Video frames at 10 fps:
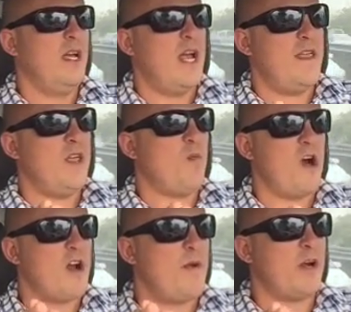and they're
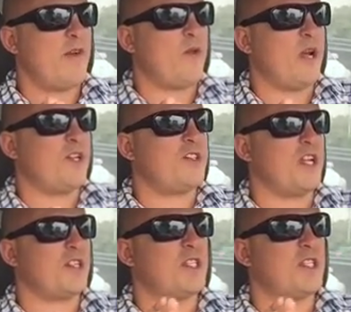worried about what everyone else thinks.